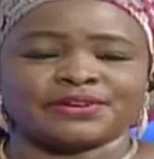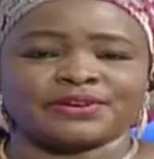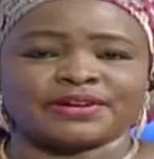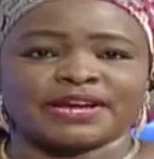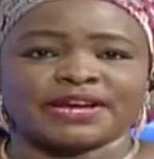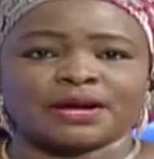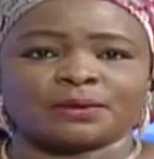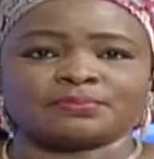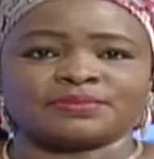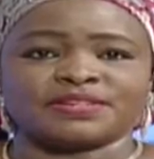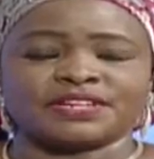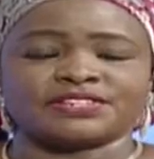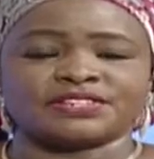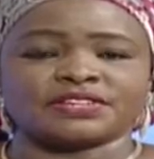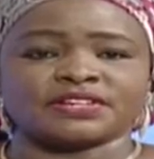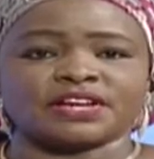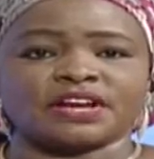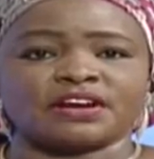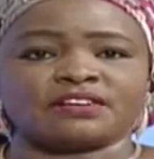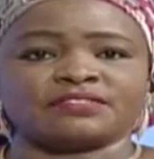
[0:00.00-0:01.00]
you an
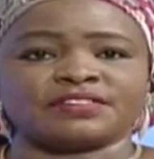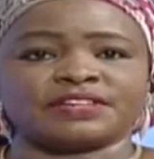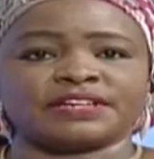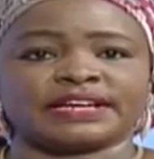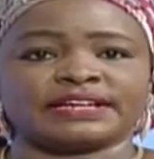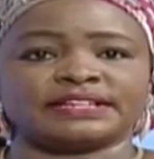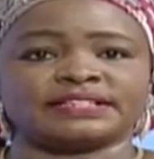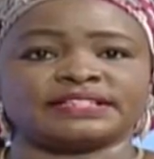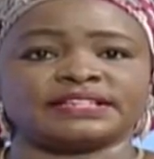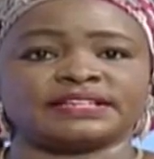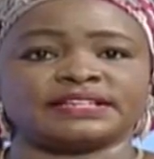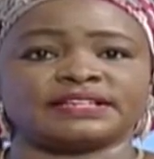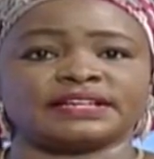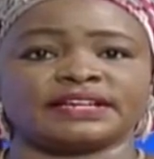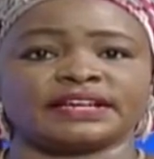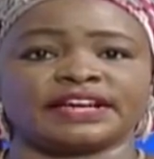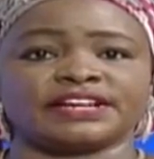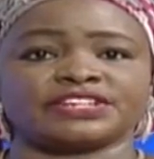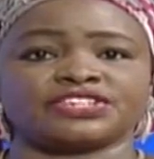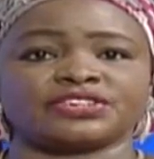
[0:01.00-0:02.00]
update on COVID-19.
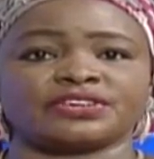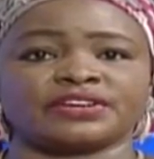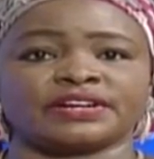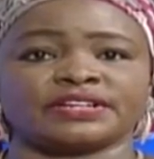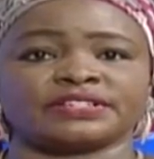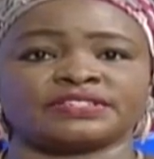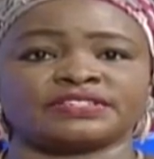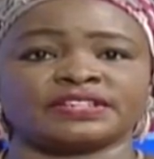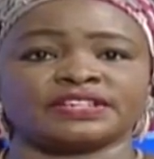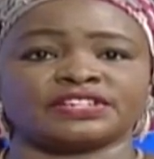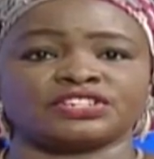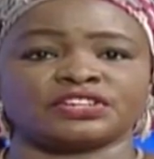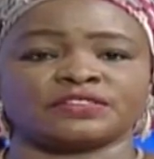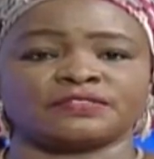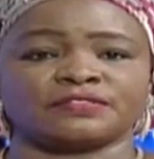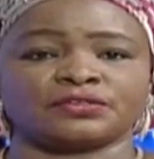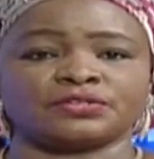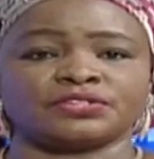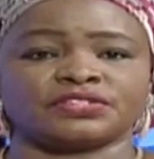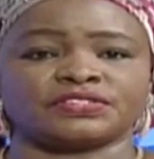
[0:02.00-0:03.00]
The Nigeria Center
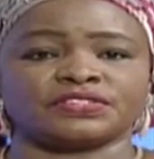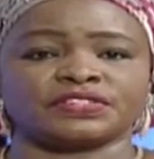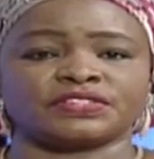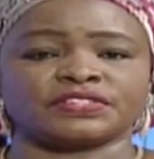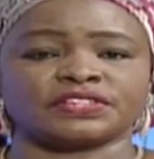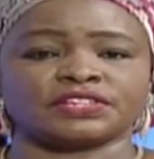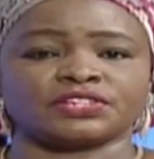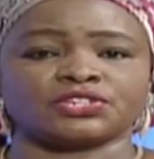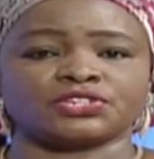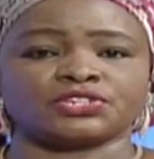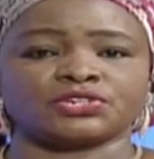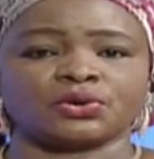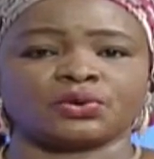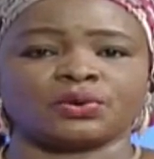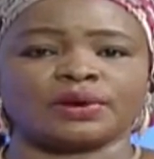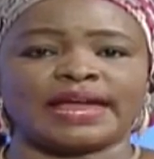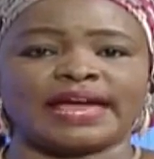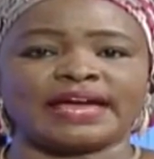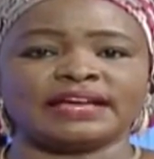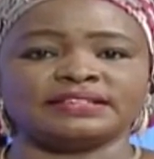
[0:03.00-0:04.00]
for Disease
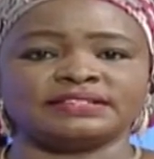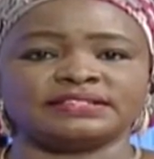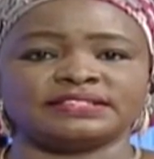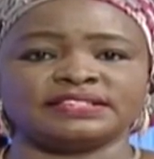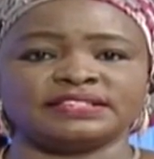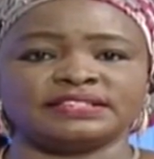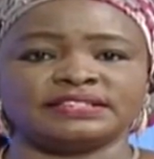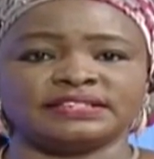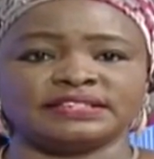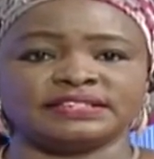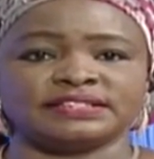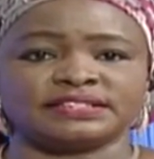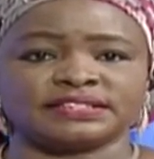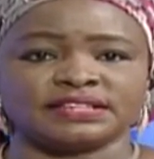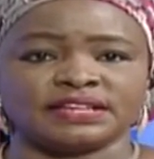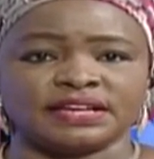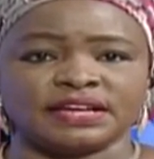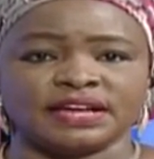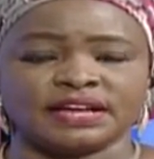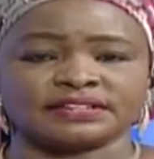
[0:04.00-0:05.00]
Control,
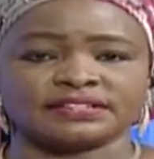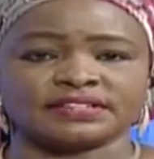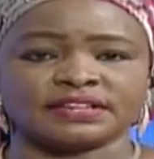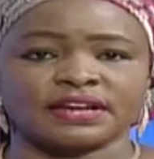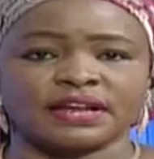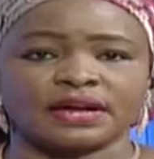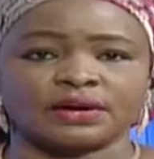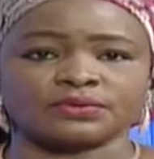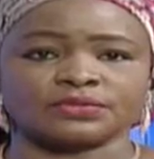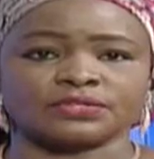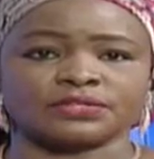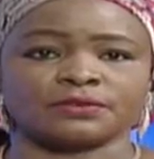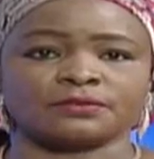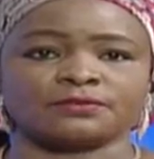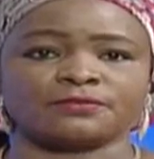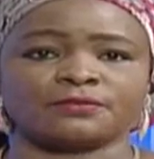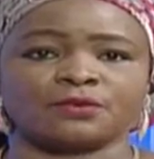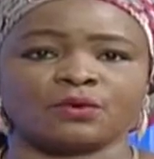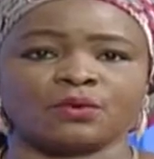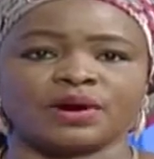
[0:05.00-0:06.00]
NCDC, has announced
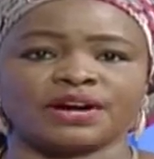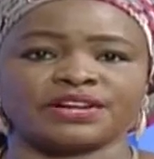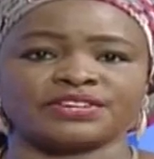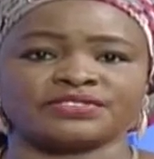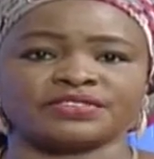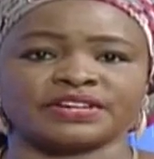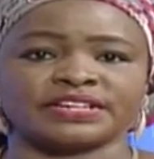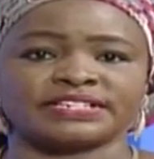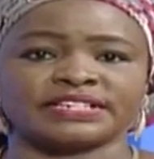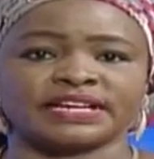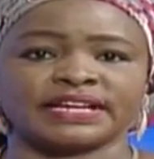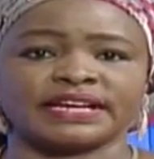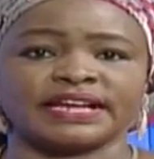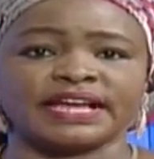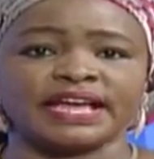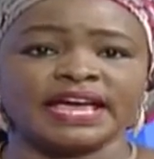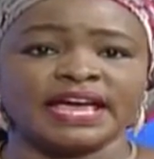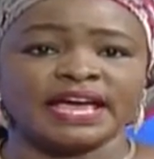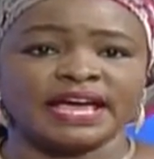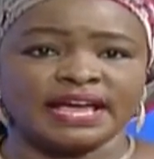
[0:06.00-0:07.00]

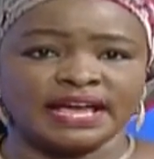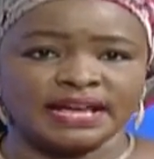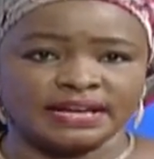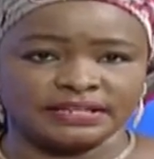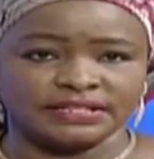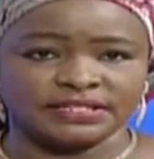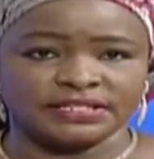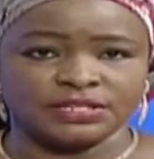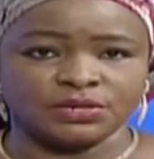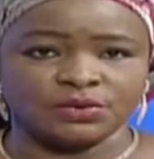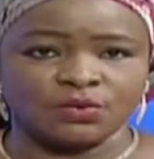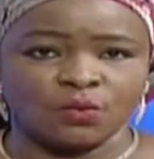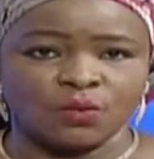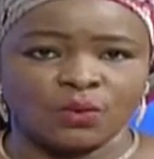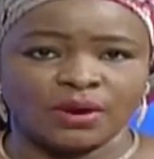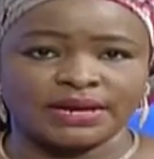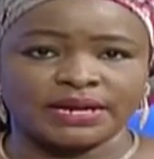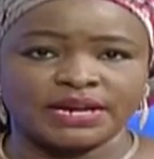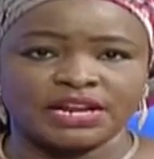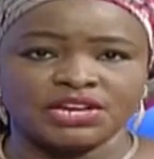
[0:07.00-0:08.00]

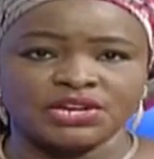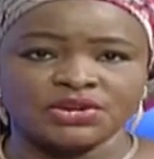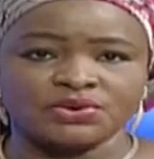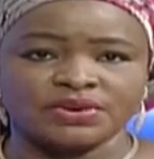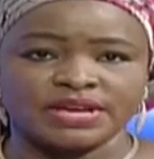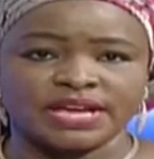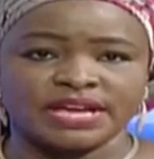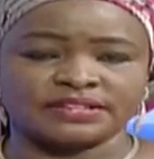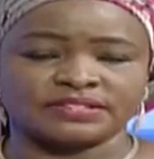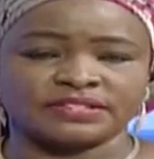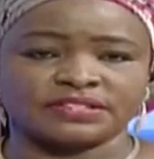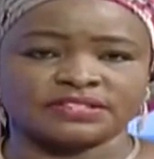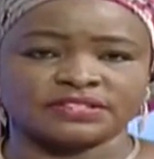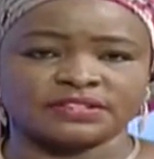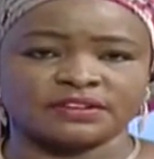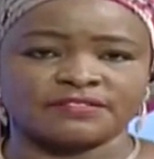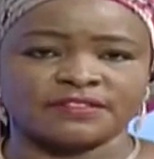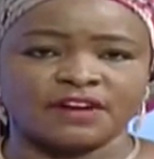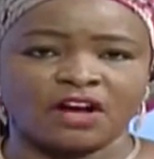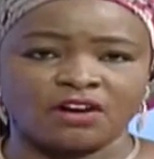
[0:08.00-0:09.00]
481 new
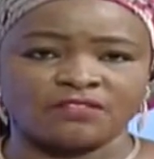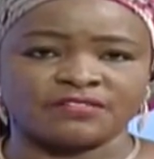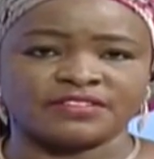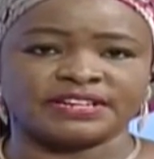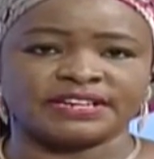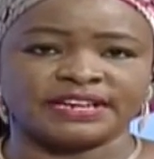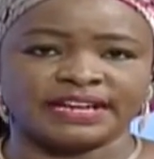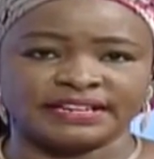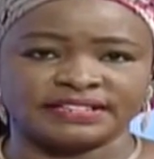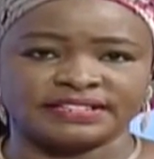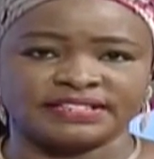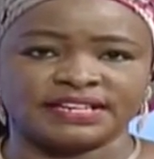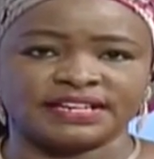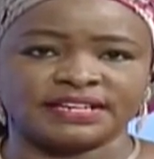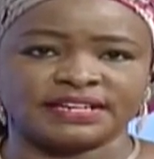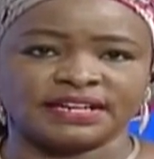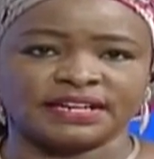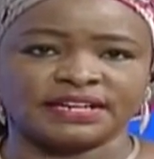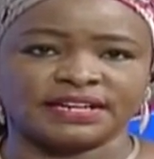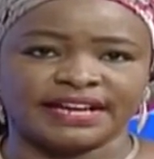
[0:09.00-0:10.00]
cases of
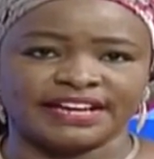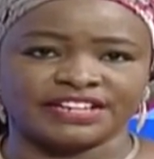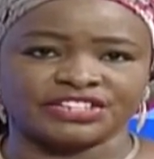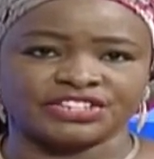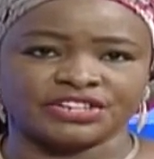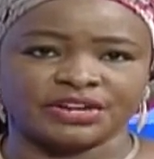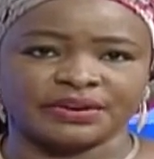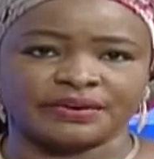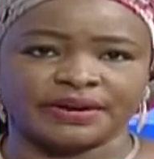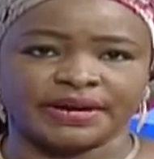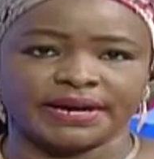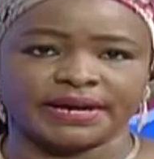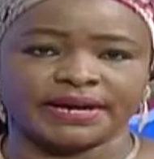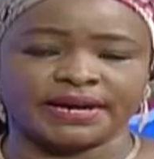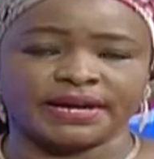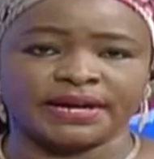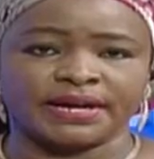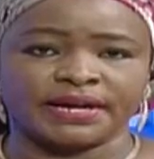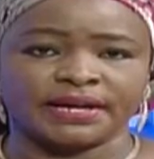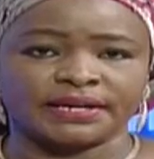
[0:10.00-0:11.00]
COVID-19 in Nigeria.
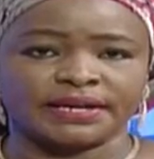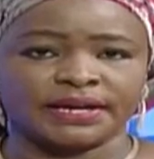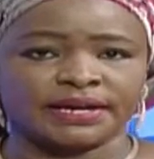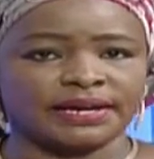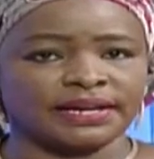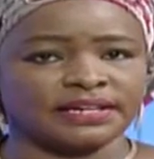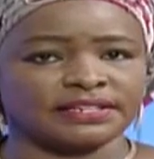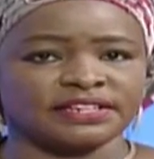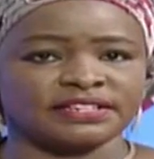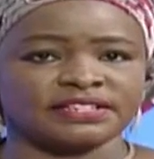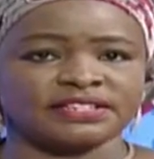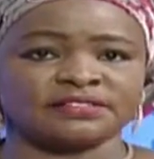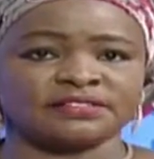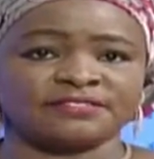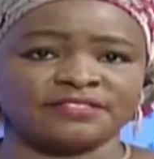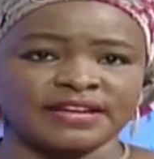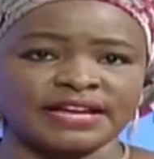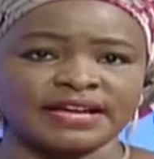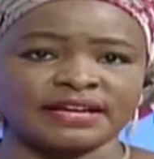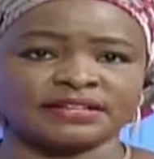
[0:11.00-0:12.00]
The latest
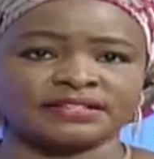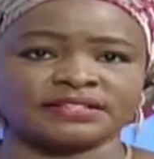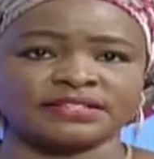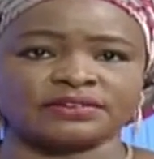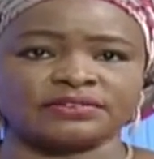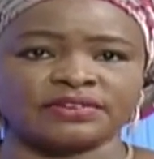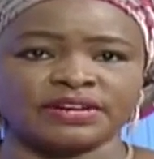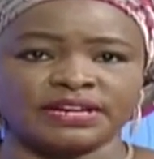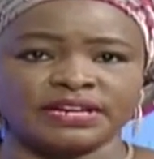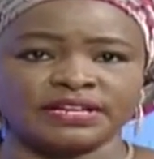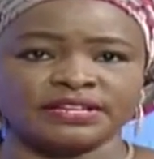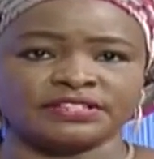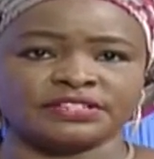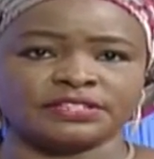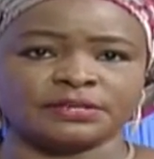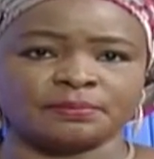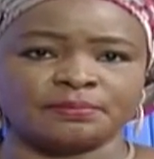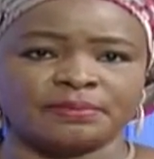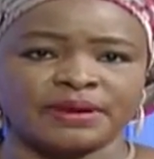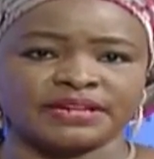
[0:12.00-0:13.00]
figures
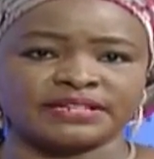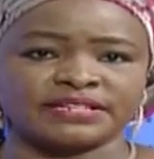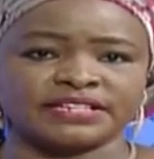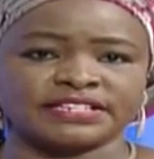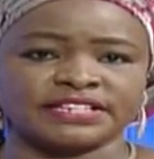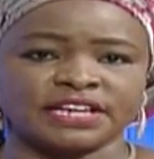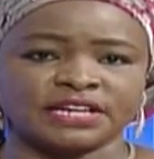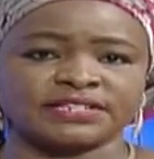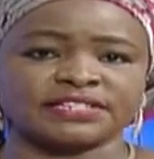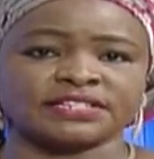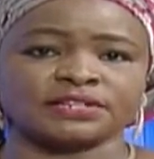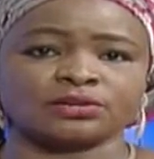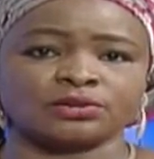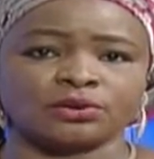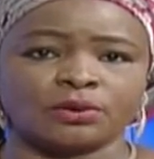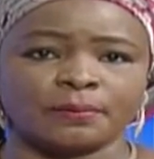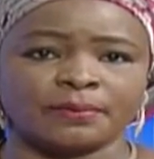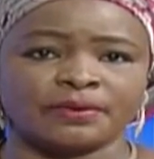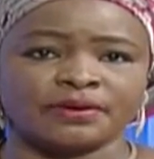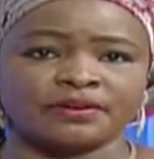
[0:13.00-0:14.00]
released bring the total
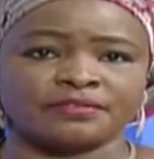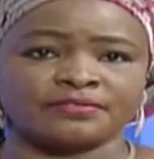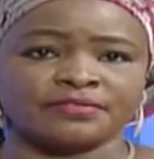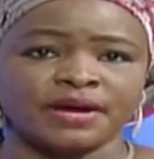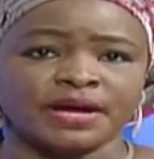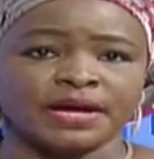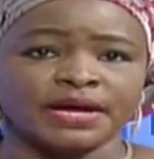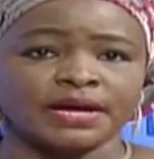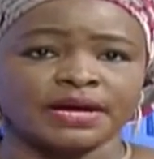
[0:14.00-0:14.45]
number of